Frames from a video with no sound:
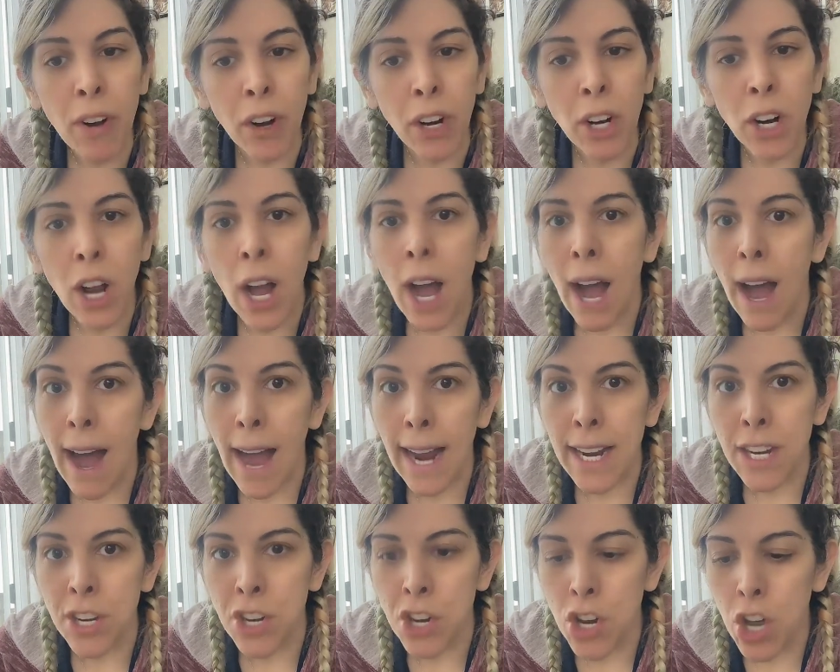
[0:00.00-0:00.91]
Mother,
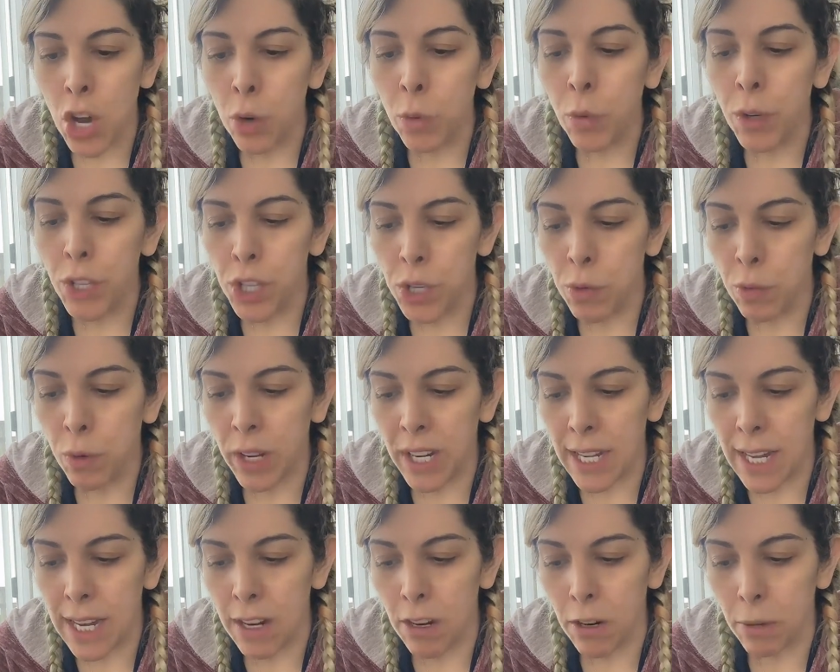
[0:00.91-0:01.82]
I know
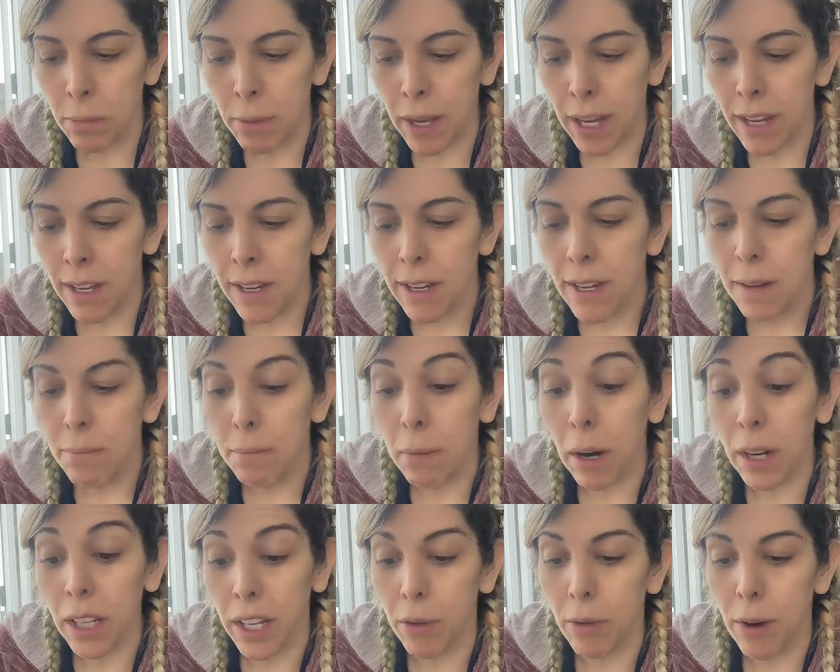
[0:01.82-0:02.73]
you can hear me.
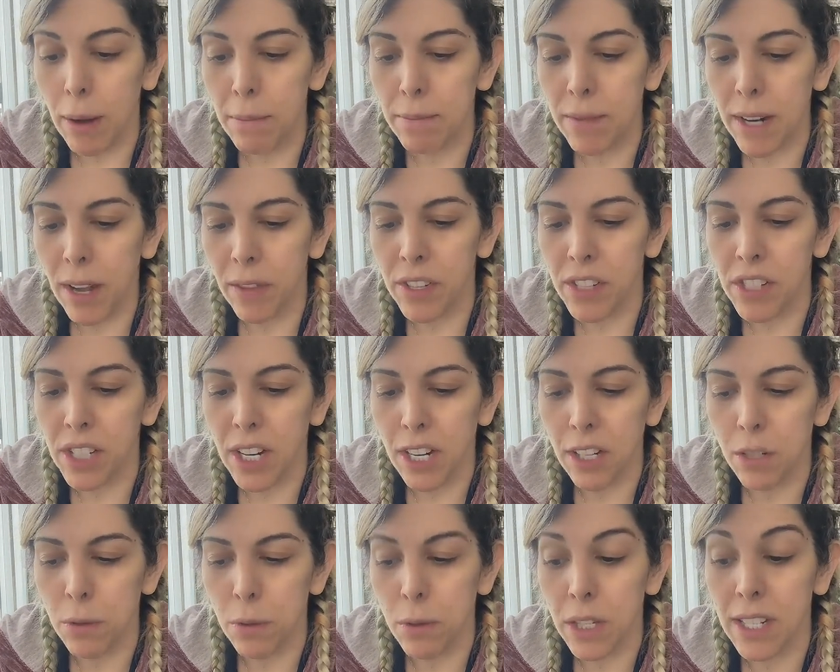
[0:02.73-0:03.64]
Marley crept down
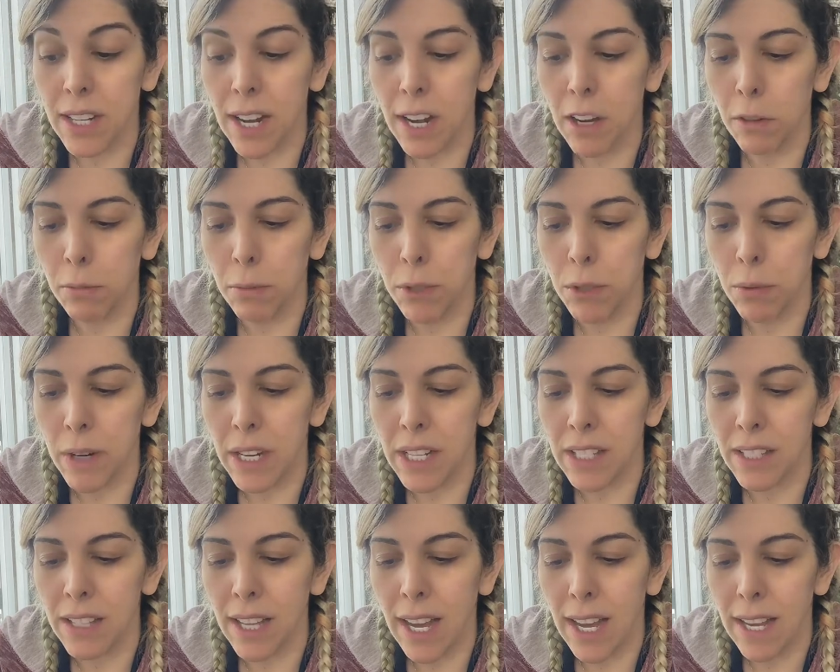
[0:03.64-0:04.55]
the stairs with his tail
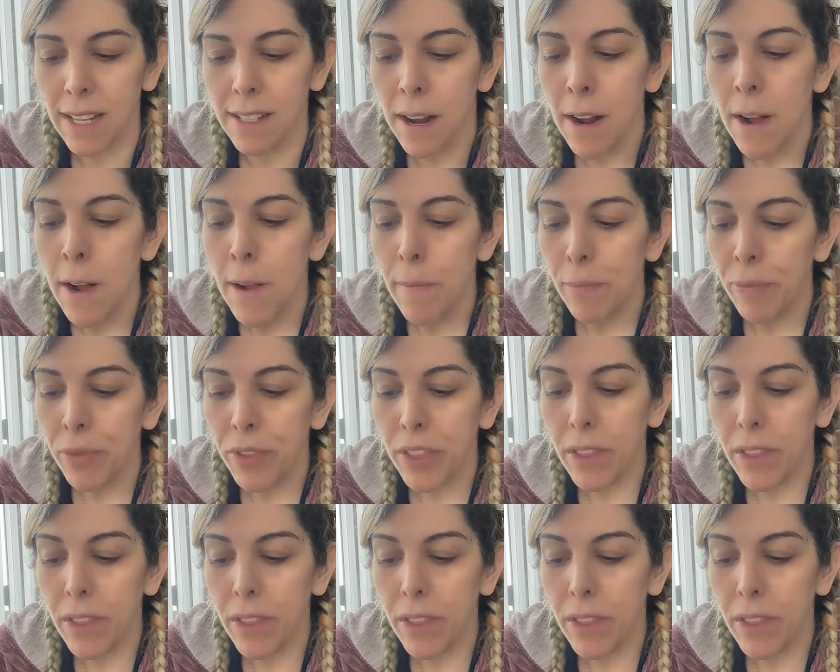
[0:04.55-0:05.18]
between his legs.